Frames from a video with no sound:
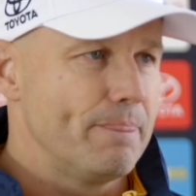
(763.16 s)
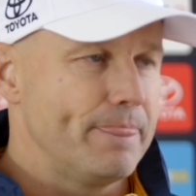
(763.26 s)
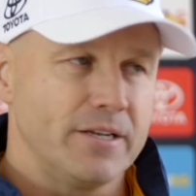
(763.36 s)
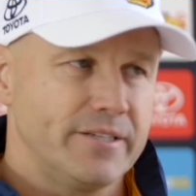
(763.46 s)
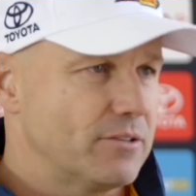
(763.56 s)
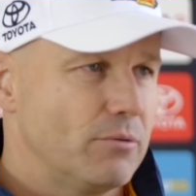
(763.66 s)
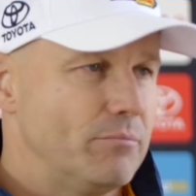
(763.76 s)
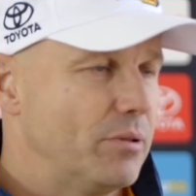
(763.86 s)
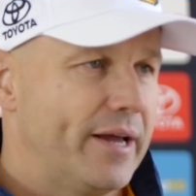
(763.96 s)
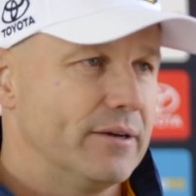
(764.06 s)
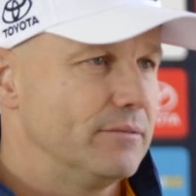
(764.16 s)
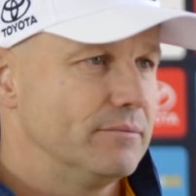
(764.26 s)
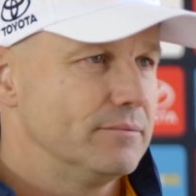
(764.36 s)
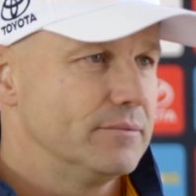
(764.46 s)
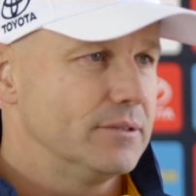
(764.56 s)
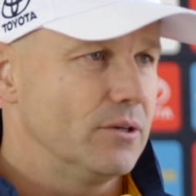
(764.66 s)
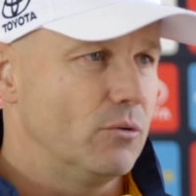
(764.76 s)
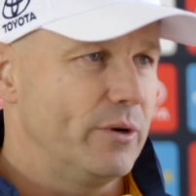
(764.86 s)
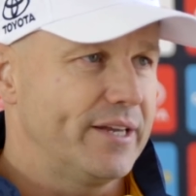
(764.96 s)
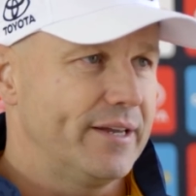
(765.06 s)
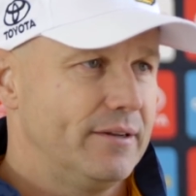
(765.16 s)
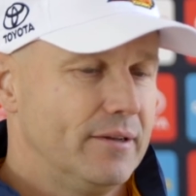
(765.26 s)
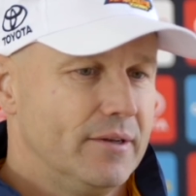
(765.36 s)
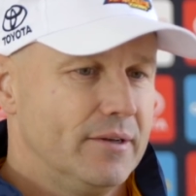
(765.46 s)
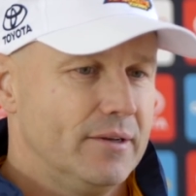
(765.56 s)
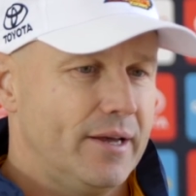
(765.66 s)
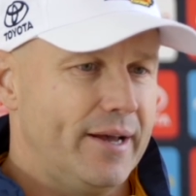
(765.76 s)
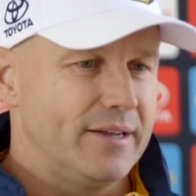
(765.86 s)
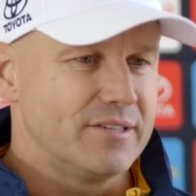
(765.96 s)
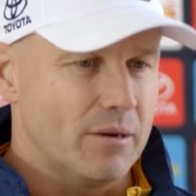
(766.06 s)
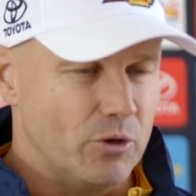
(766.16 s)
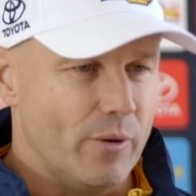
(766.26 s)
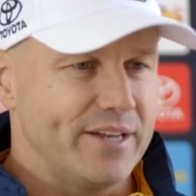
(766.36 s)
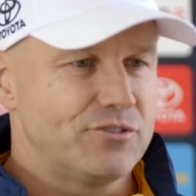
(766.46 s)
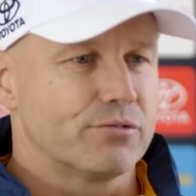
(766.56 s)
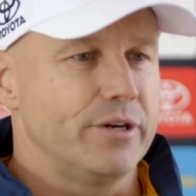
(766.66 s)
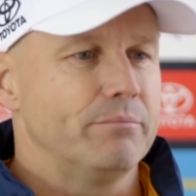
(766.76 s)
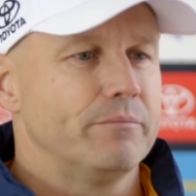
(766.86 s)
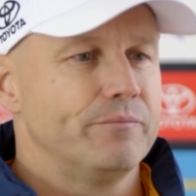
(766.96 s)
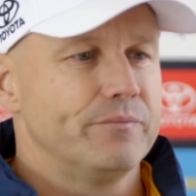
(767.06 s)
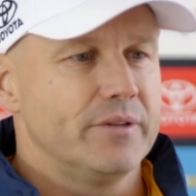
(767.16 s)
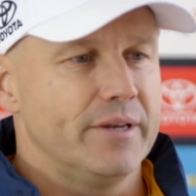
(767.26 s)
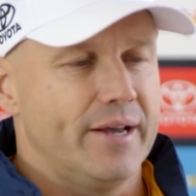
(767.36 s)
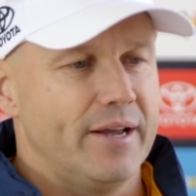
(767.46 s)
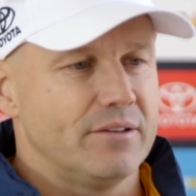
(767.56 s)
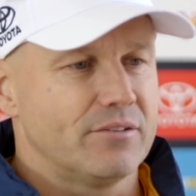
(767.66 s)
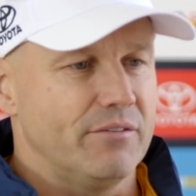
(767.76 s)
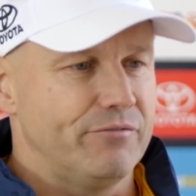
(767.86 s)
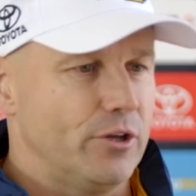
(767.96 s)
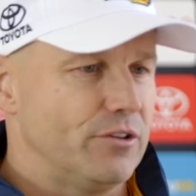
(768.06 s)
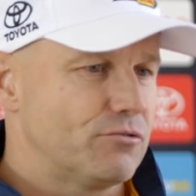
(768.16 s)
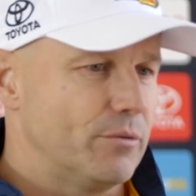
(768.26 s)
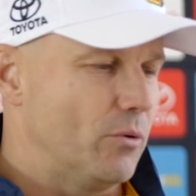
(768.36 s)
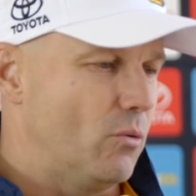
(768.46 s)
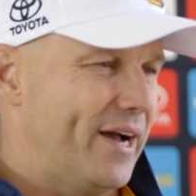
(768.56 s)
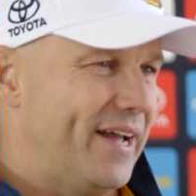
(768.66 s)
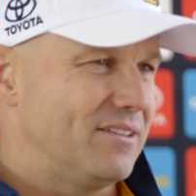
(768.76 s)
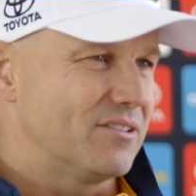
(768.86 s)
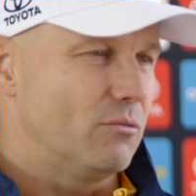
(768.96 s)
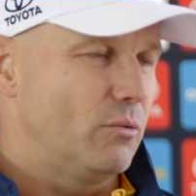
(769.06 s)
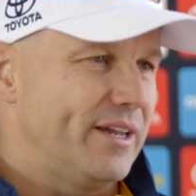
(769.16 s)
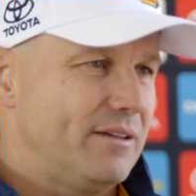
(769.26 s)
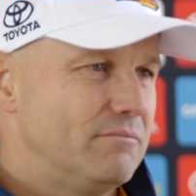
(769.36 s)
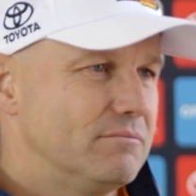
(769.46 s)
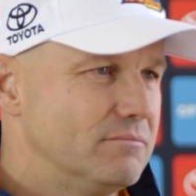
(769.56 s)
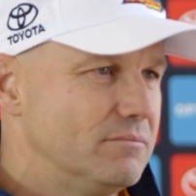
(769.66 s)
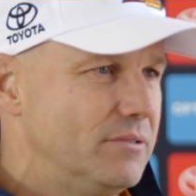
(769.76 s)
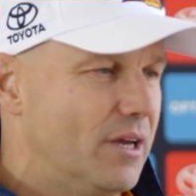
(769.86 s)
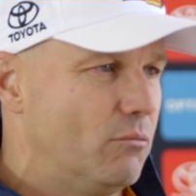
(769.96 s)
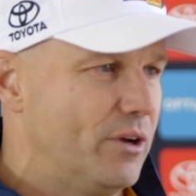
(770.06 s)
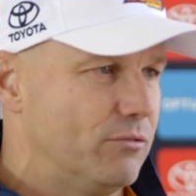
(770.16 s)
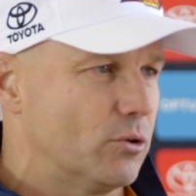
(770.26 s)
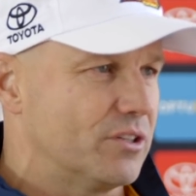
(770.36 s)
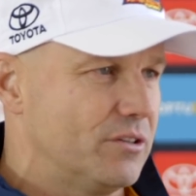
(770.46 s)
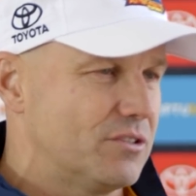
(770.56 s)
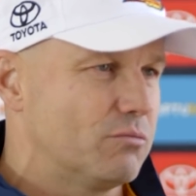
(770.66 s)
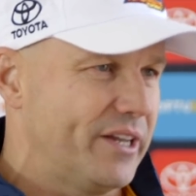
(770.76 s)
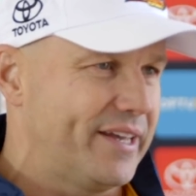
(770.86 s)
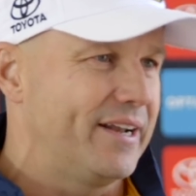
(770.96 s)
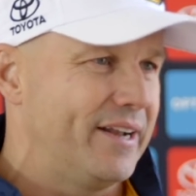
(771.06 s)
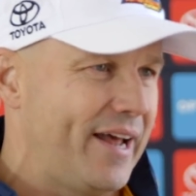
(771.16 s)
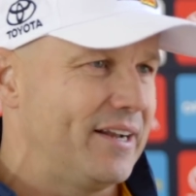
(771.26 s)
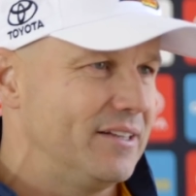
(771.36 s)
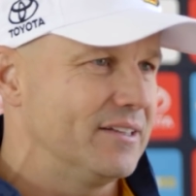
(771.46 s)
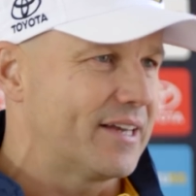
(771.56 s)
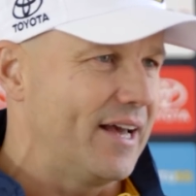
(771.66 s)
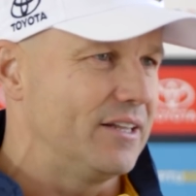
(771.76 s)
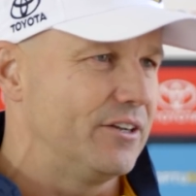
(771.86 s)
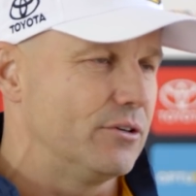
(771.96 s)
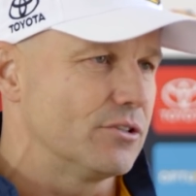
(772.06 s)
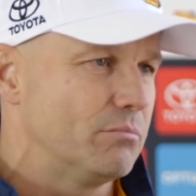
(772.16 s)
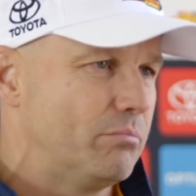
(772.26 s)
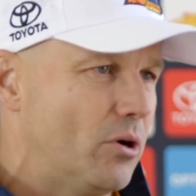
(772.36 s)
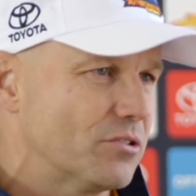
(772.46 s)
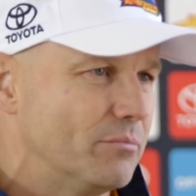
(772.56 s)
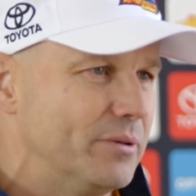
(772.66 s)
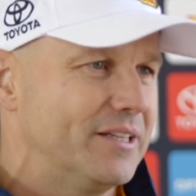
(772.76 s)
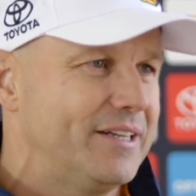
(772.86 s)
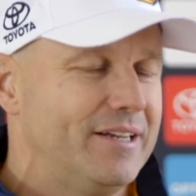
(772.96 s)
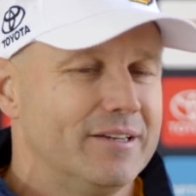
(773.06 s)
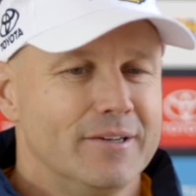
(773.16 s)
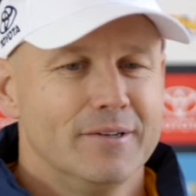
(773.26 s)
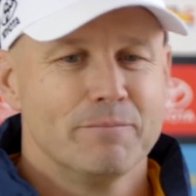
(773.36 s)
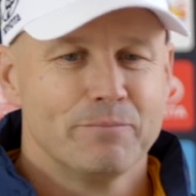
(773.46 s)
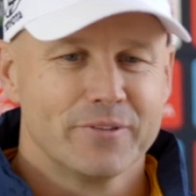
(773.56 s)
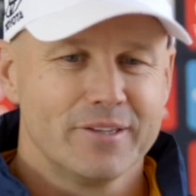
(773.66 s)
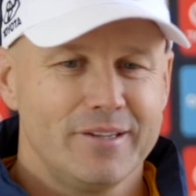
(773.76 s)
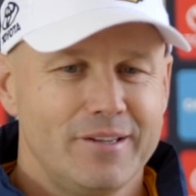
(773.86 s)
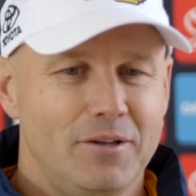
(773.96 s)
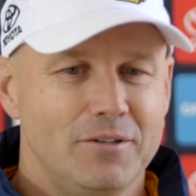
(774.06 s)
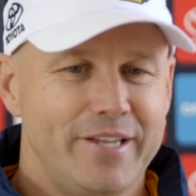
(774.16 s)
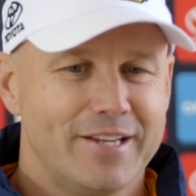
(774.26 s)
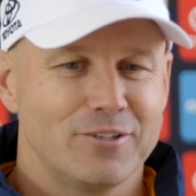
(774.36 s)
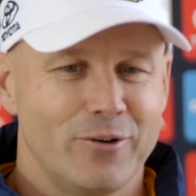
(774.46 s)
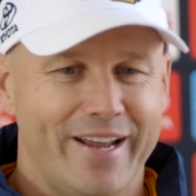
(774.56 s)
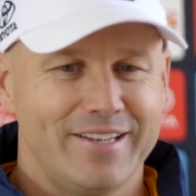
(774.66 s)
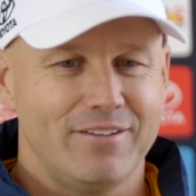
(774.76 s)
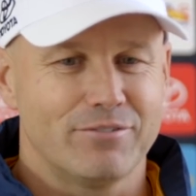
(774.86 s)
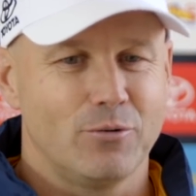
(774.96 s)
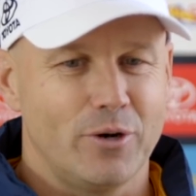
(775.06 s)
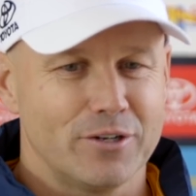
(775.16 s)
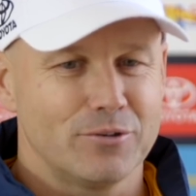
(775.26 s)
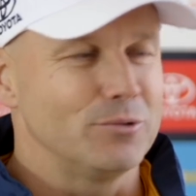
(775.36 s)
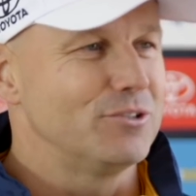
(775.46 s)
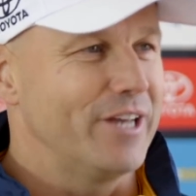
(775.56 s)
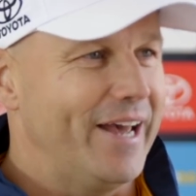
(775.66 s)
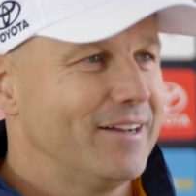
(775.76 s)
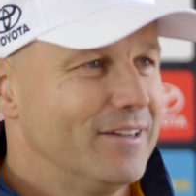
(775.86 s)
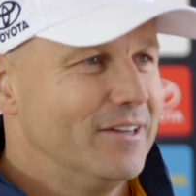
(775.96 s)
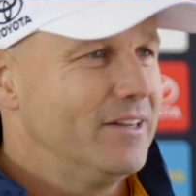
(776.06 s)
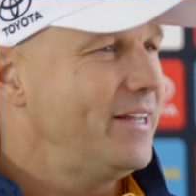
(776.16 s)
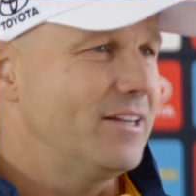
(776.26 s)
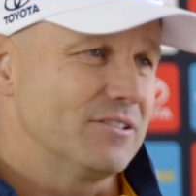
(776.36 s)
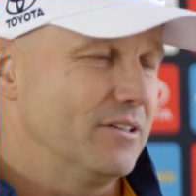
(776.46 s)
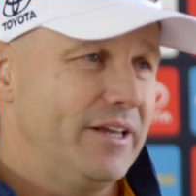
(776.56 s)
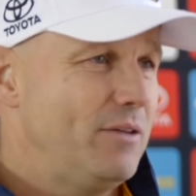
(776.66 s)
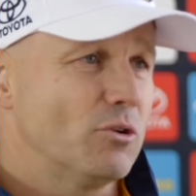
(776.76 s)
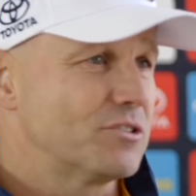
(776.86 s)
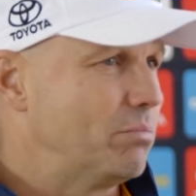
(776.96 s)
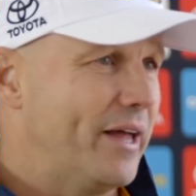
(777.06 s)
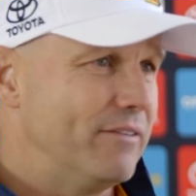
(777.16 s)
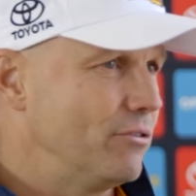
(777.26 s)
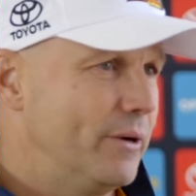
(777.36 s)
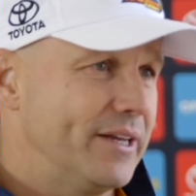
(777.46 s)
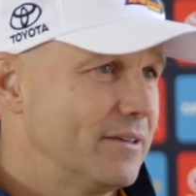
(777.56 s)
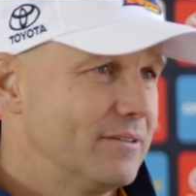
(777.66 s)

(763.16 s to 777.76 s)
No, Tex won't play on the weekend. WA trip, it's our furthest trip away. So we've looked at this weekend and had it in the calendar as a possibility. Tex and I had to have quite a good chat. He wants to play every week.